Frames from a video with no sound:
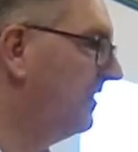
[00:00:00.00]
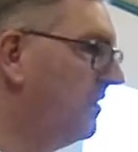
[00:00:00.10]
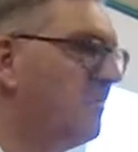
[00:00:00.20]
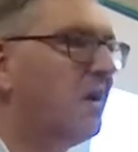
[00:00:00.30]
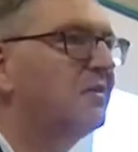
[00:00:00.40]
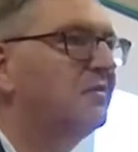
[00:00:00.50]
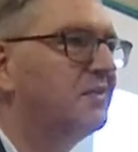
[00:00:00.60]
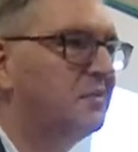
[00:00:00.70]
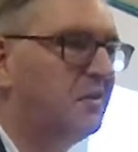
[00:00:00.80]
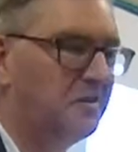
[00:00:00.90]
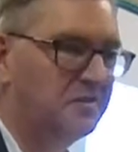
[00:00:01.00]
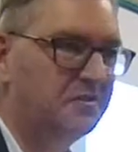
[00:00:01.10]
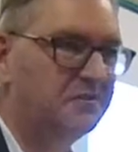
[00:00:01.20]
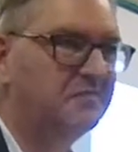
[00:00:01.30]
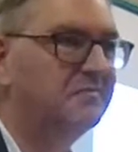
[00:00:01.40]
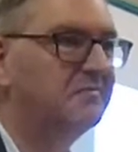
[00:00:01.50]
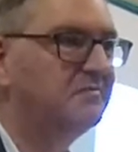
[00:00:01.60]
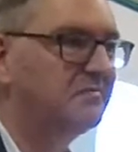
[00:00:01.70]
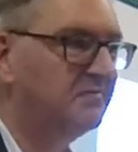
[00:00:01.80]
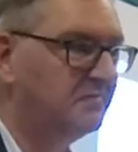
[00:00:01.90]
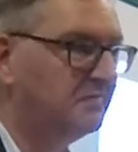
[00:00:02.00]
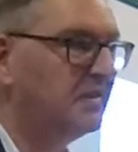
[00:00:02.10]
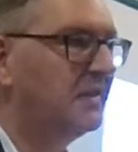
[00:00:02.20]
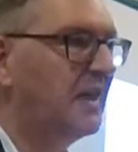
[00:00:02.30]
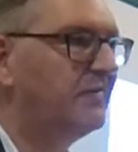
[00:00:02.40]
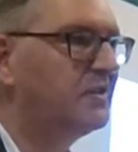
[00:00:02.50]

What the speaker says: The mark of the cross. Ever